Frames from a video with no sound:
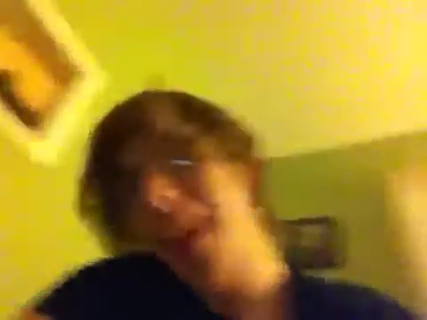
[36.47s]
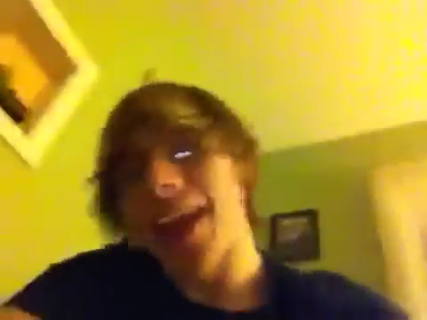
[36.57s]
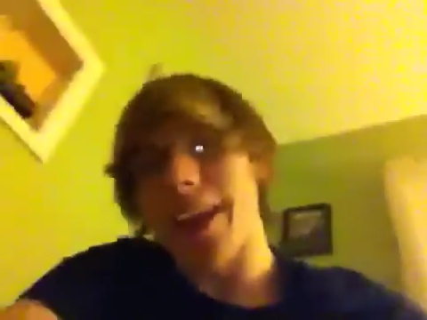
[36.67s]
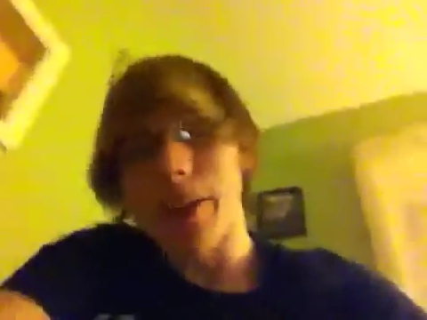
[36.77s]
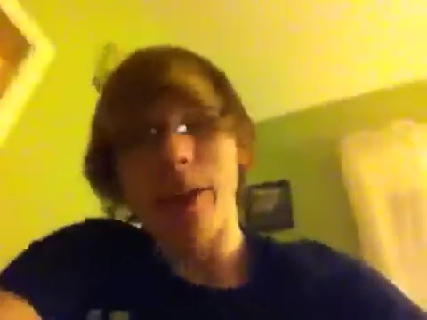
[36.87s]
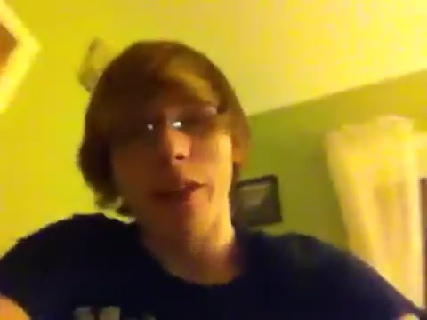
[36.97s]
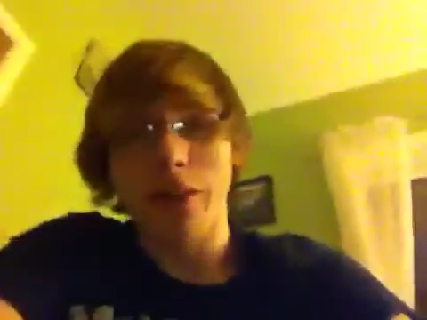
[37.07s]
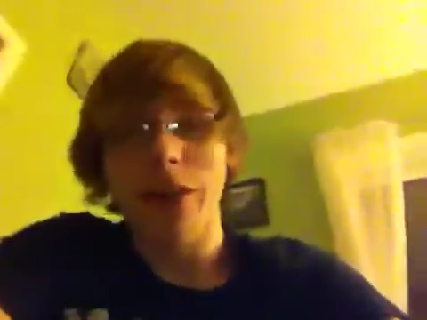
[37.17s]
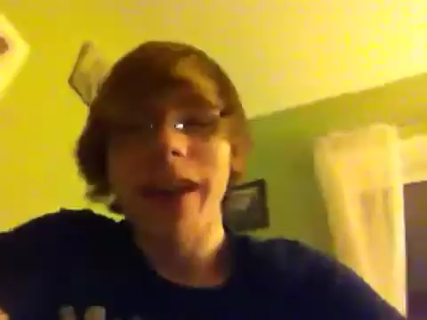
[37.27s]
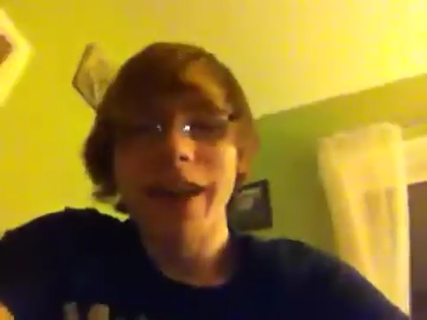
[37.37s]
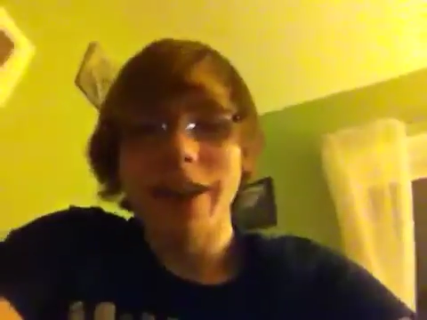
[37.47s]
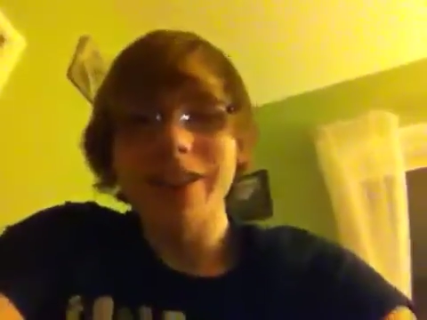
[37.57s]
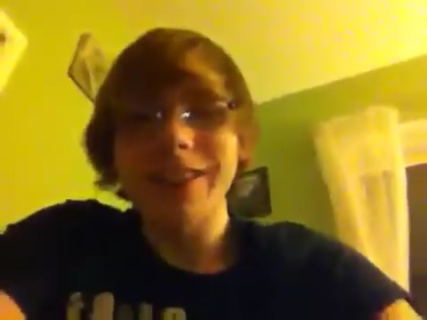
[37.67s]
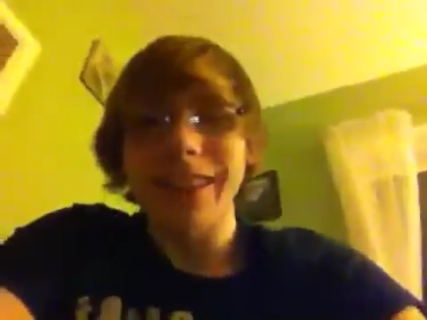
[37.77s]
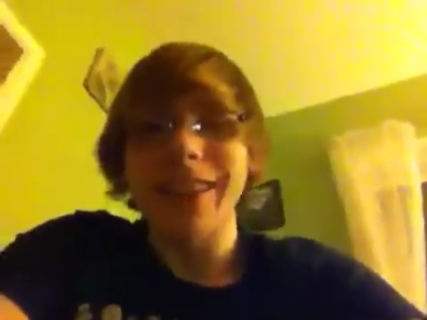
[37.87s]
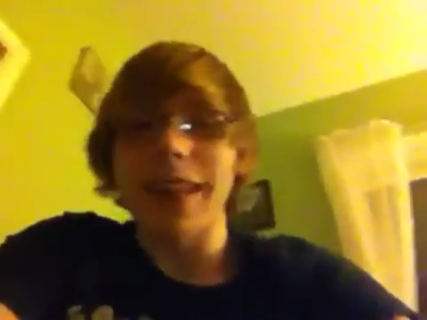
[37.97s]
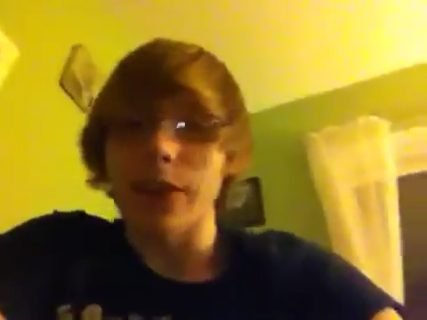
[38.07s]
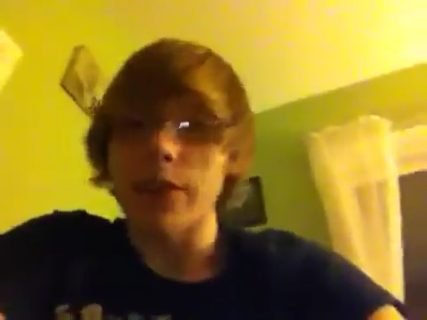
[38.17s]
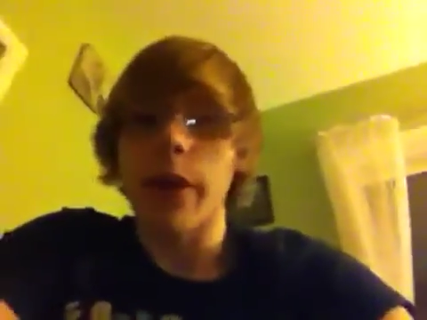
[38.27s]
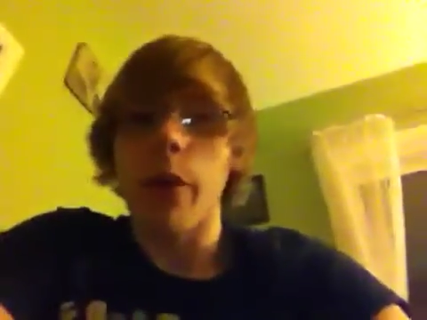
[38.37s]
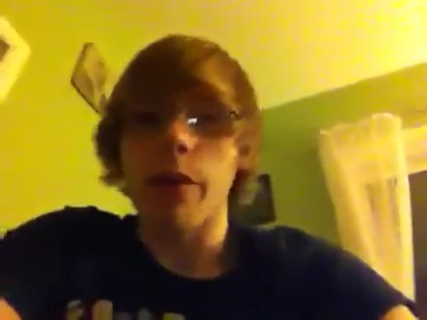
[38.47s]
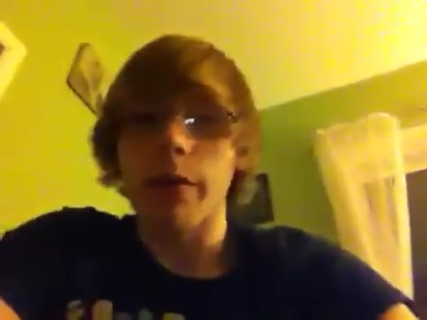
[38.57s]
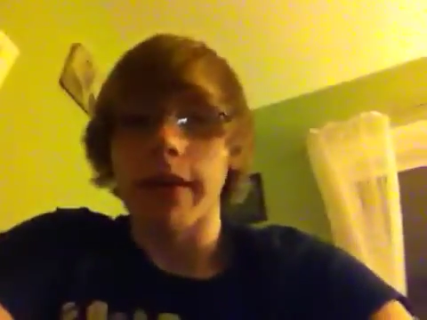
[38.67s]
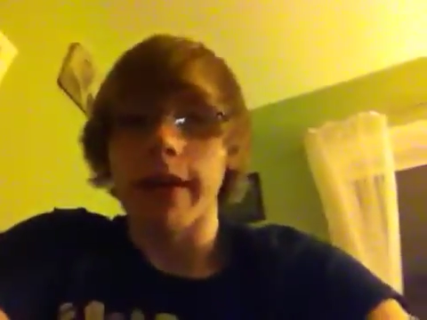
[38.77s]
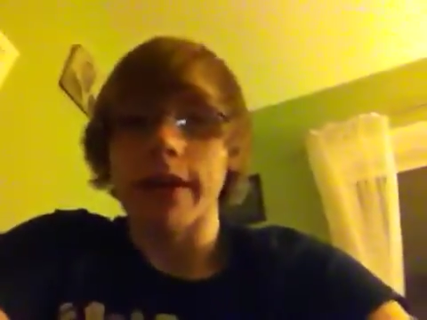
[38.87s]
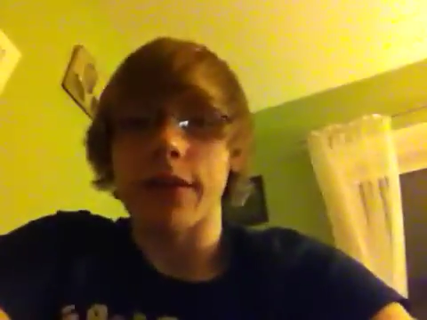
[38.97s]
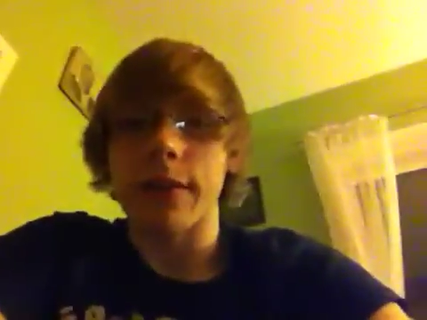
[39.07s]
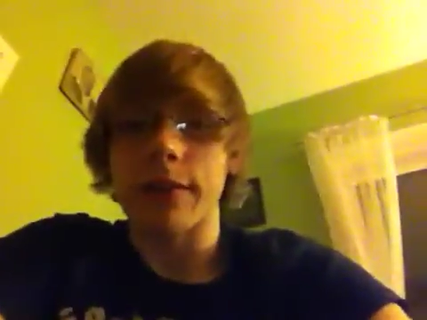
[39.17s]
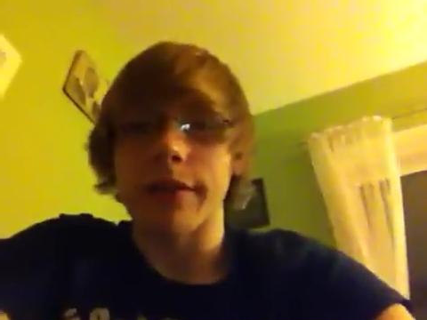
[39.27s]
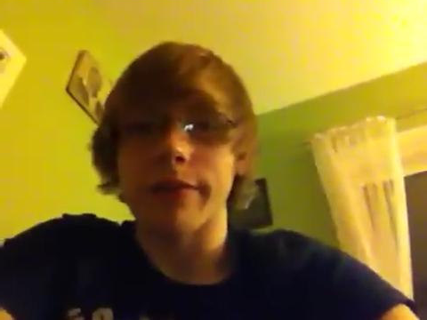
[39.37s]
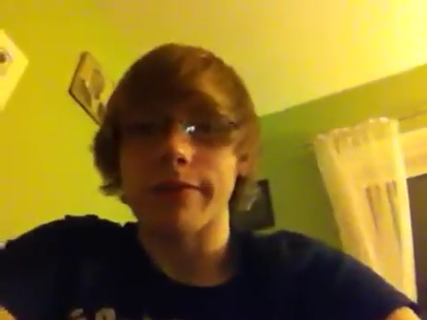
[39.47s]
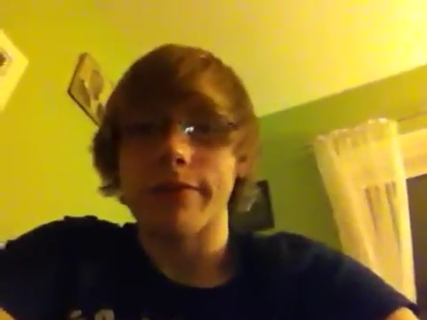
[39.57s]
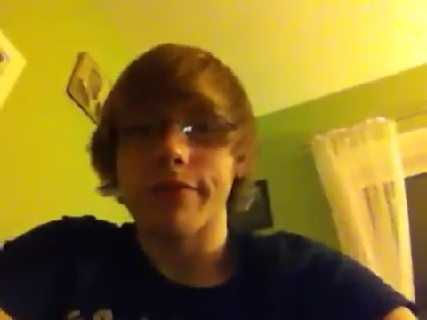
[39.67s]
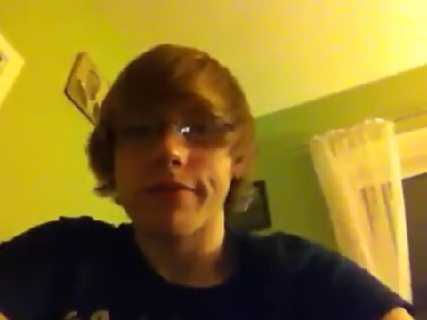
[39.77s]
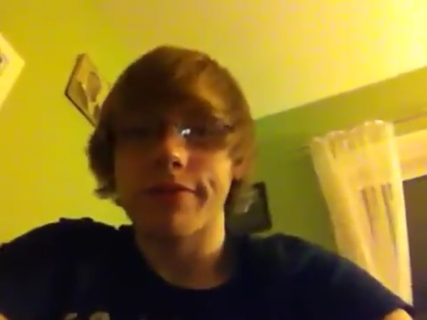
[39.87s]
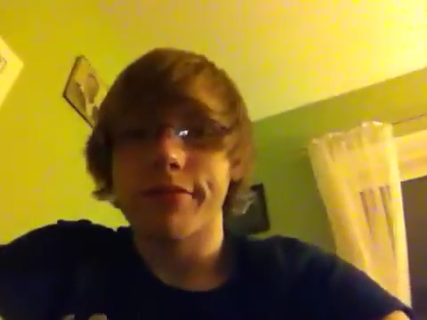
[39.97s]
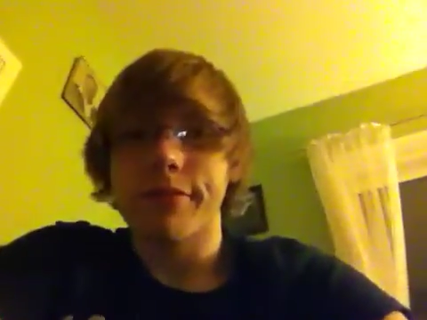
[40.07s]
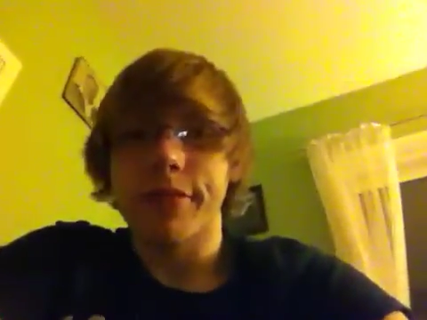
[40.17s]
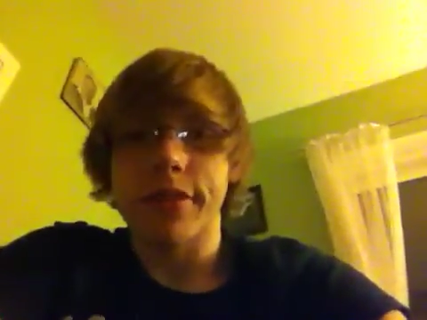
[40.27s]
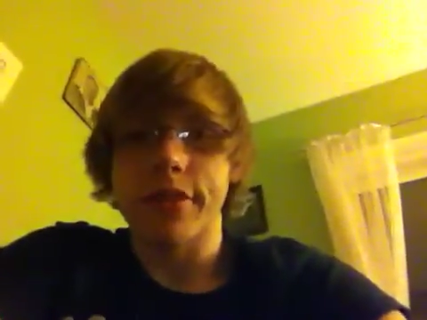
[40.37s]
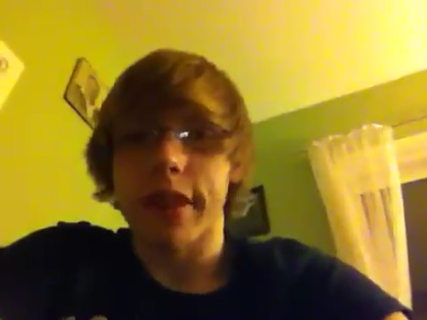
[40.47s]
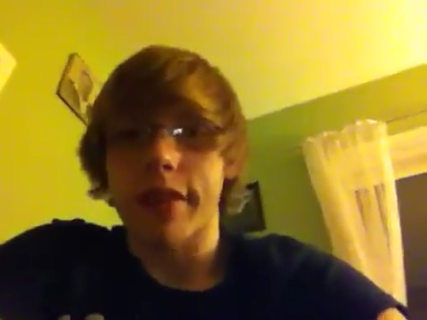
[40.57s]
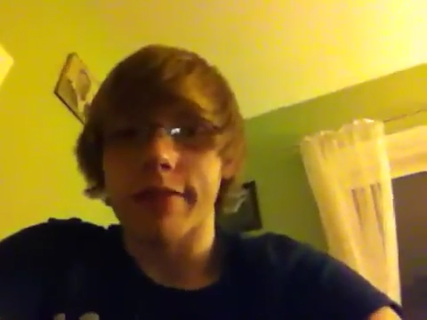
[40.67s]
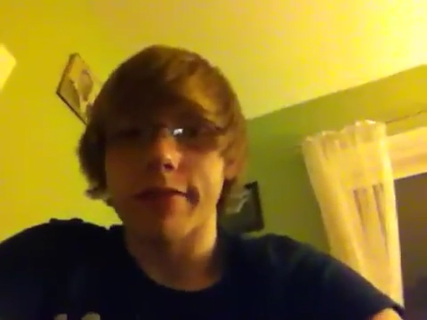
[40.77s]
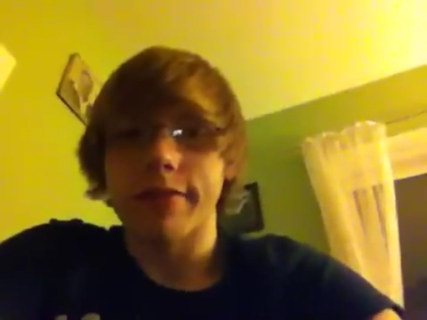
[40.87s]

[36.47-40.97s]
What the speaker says: And if you're saying that, you've got one big-ass family. Just saying.